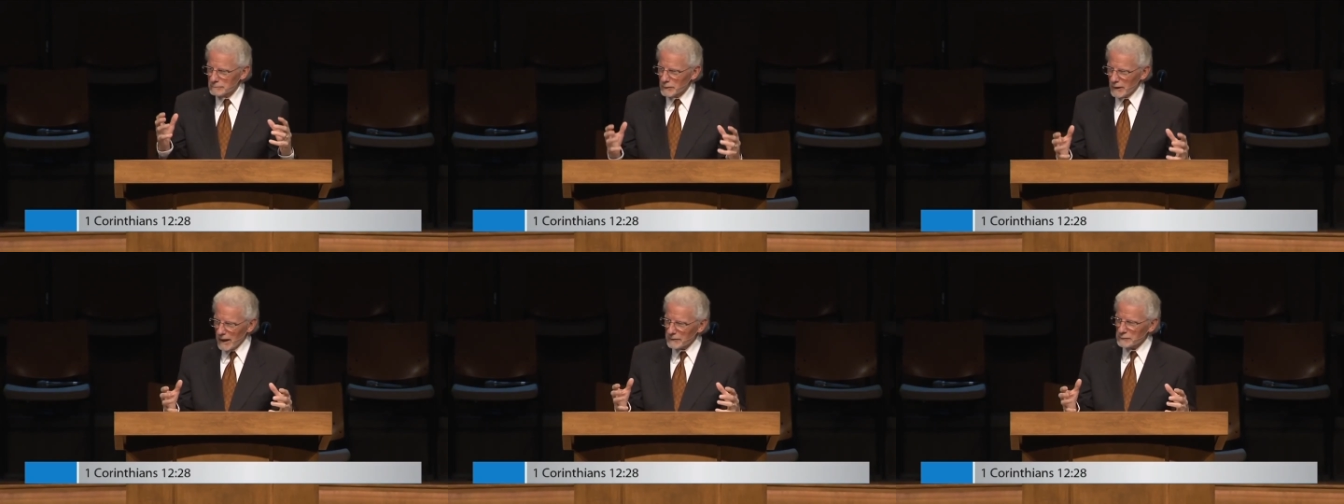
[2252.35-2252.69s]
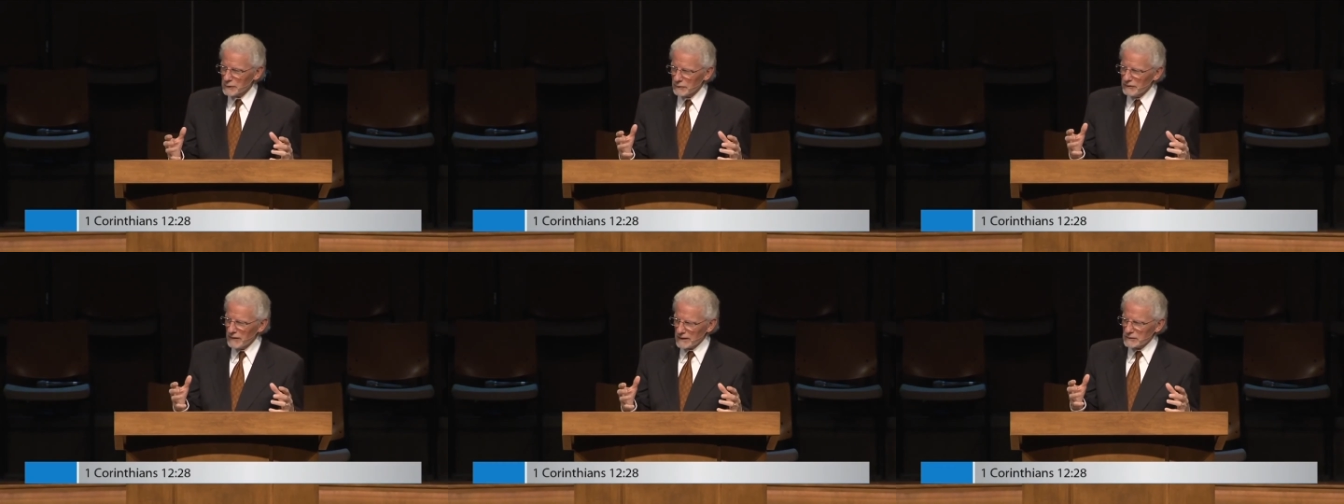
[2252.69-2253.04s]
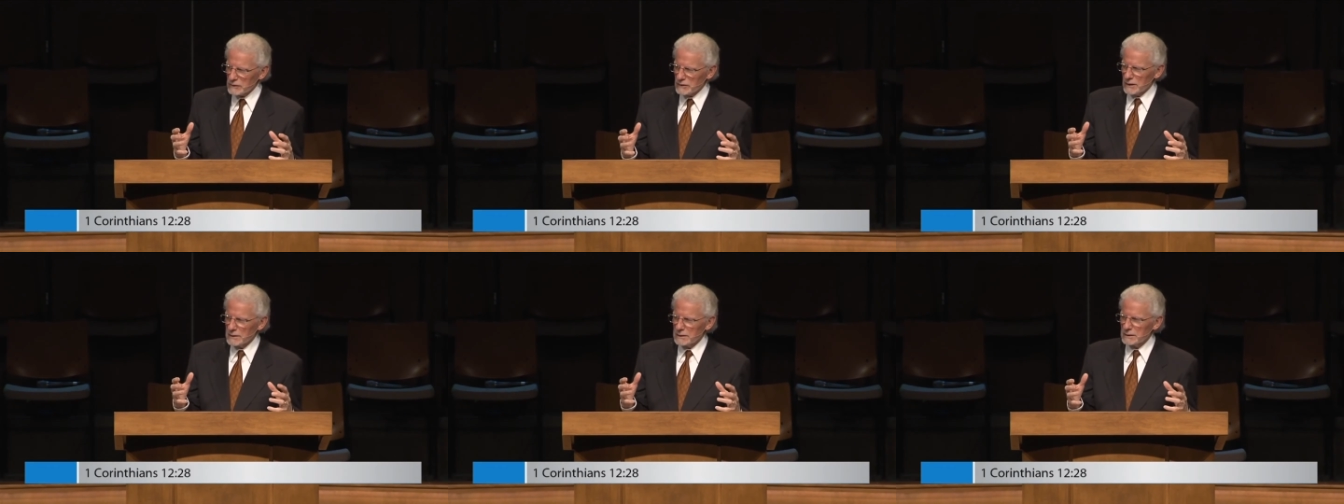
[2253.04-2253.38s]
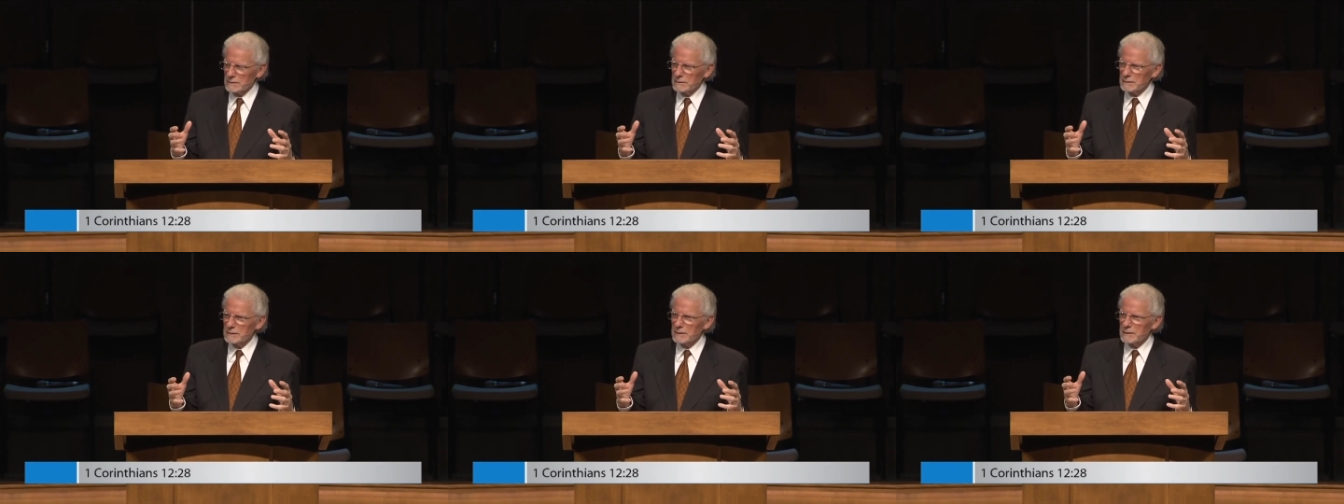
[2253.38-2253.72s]
we have to fix it.
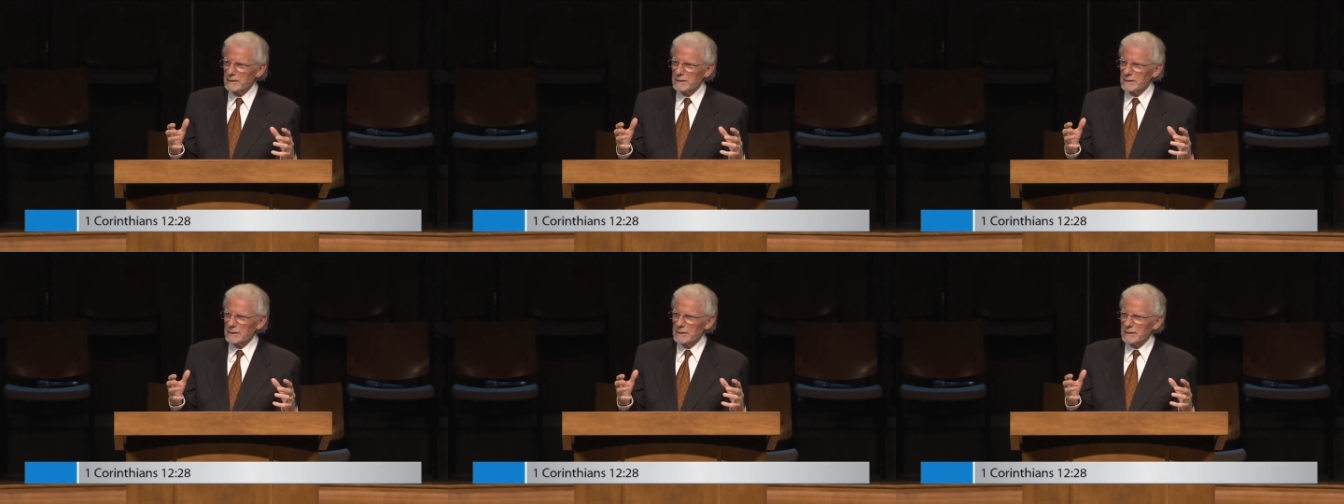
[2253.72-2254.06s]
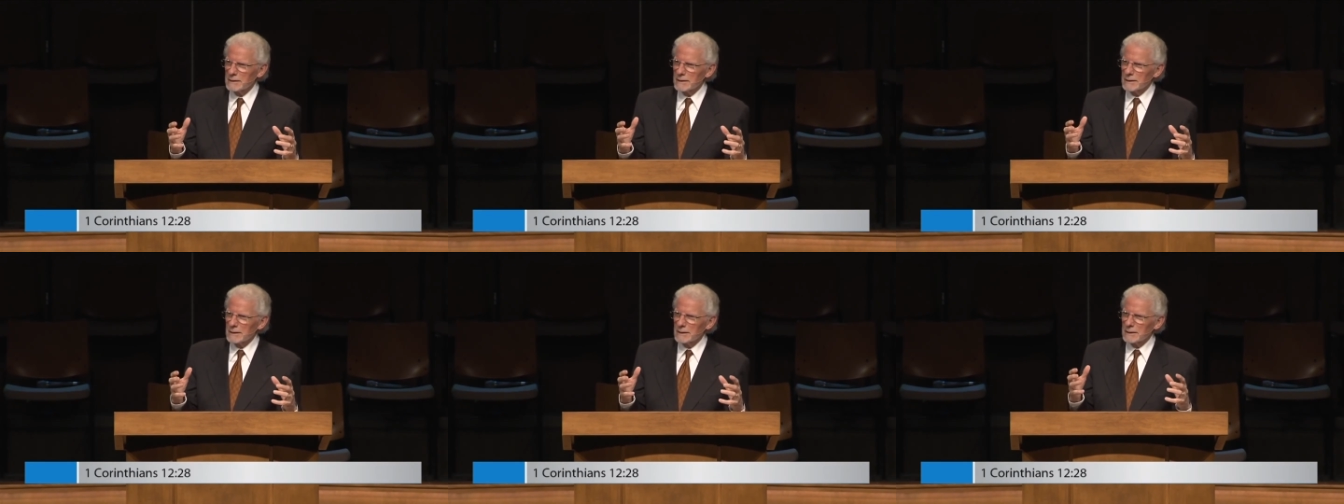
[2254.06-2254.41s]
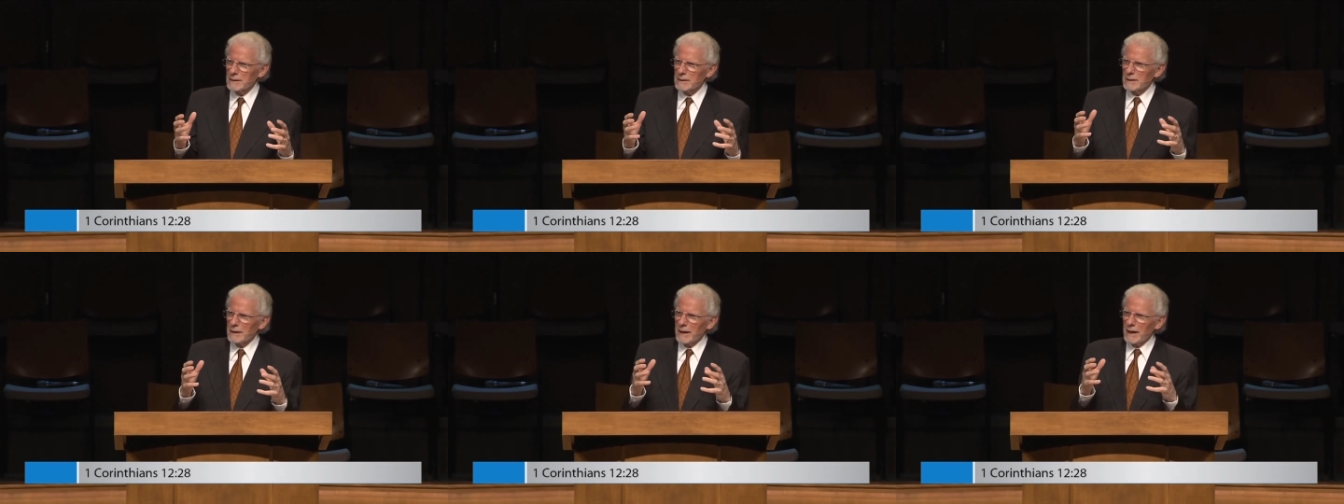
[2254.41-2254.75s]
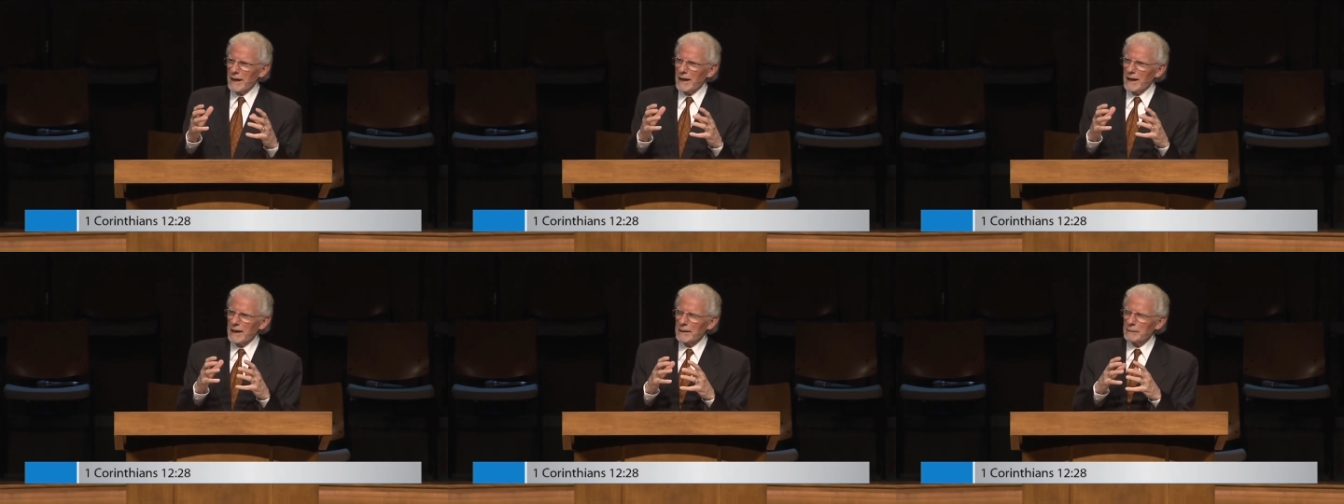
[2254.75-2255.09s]

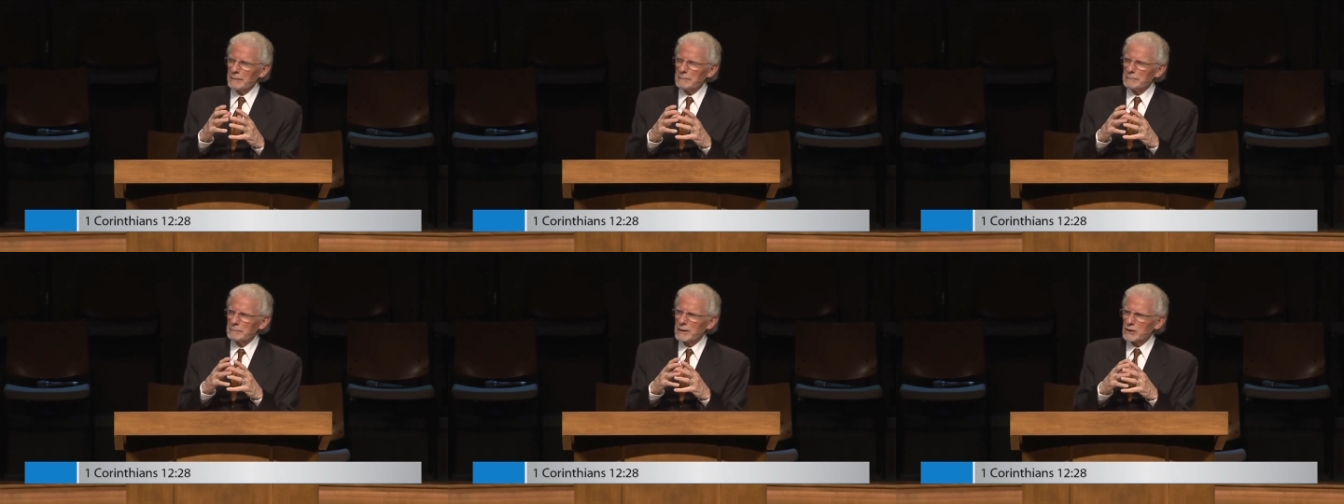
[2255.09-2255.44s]
Um,